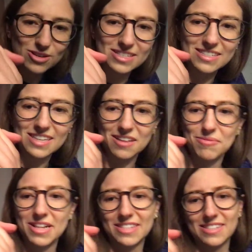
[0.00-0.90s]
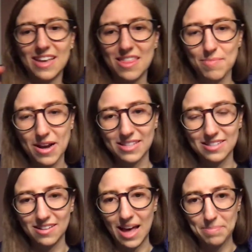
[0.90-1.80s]
tries to sell at once and the prices
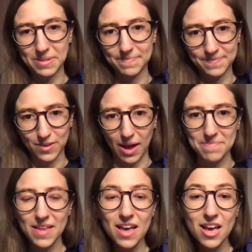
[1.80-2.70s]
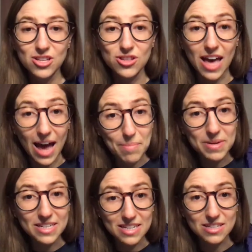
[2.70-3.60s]
collapse. Okay. So that
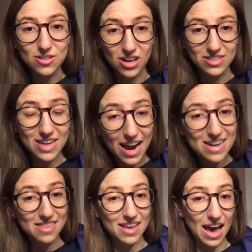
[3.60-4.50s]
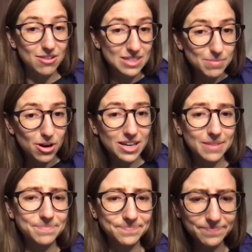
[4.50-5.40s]
happened in 2009 in the housing
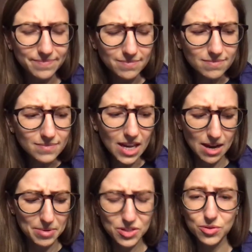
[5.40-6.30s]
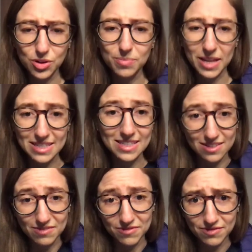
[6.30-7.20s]
market. Um, and so in certain places,
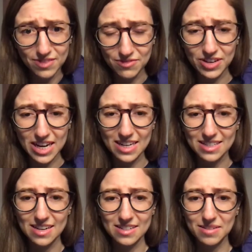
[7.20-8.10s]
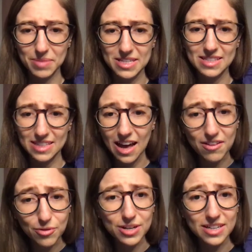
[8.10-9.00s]
Phoenix and some places in
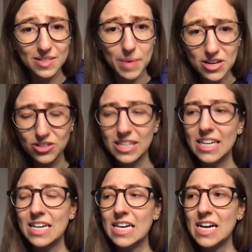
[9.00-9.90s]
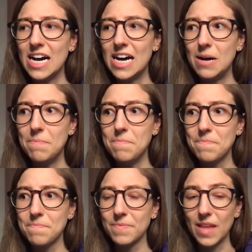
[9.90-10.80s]
California especially, um,
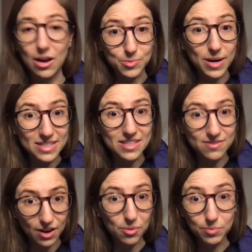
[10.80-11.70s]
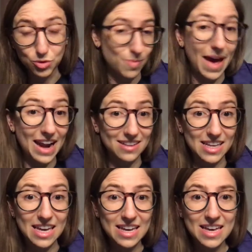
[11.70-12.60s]
house prices fell
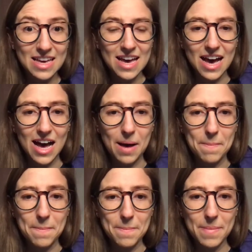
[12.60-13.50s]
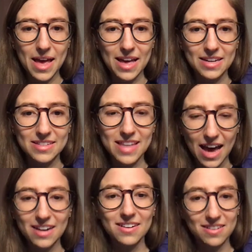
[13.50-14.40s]
dramatically. Um, and
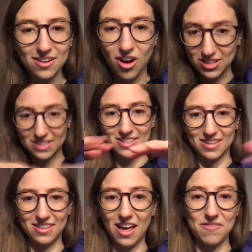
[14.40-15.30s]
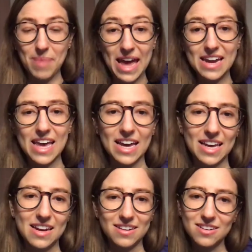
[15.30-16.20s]
that caused a lot of panic
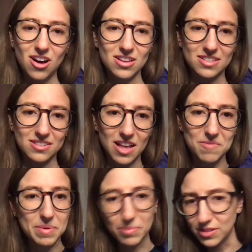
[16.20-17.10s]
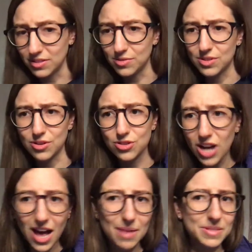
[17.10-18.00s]
and caused a lot of people to lose their
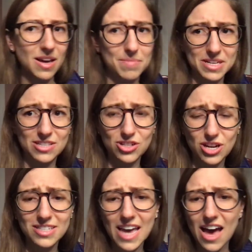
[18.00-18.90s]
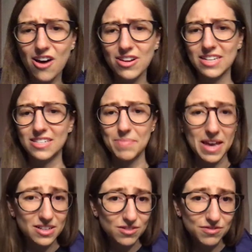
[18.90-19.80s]
jobs and companies to shut down and
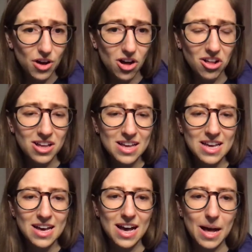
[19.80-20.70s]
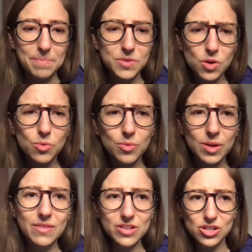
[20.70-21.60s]
demand to fall. Uh, so
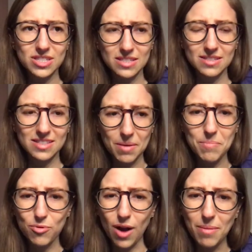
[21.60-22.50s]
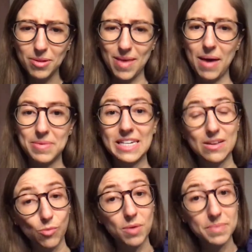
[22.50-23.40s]
even just some problem happening
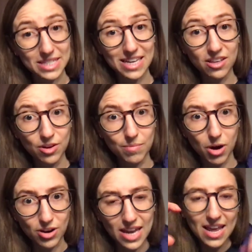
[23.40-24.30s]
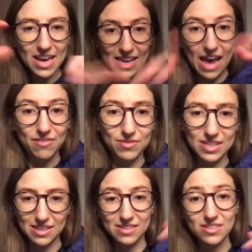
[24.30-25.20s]
in one particular market can have
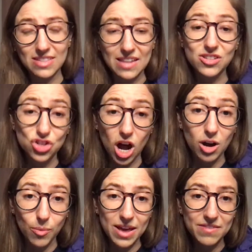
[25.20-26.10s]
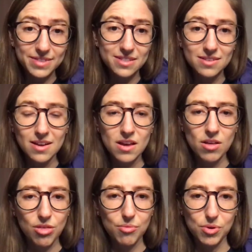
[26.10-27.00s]
can send shock waves
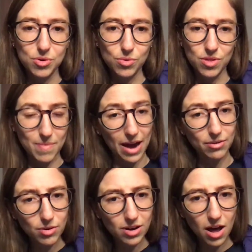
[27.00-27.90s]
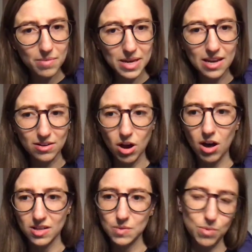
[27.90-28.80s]
through the macro economy and
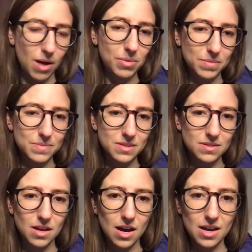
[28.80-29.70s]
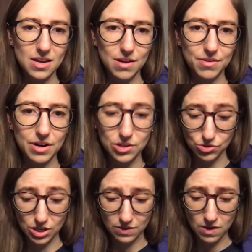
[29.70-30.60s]
cause problems uh, in other
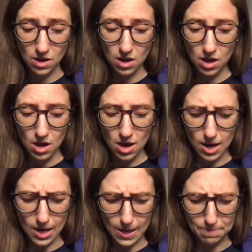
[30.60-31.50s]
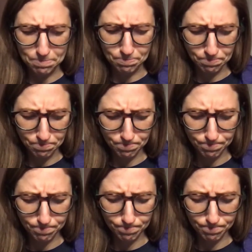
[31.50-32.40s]
industries. Um,
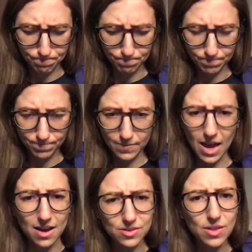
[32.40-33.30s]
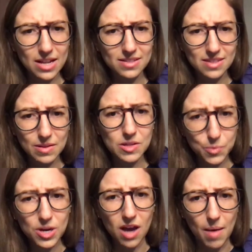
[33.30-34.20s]
yeah, so that's that's
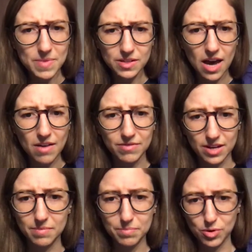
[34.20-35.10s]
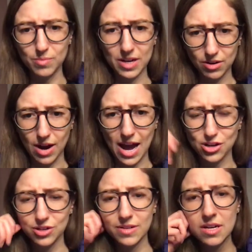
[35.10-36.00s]
pretty common to have boom and a
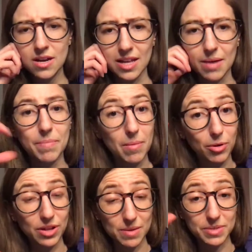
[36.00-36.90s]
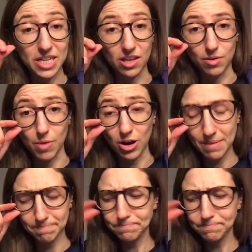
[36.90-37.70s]
crash, like a bubble in a particular market.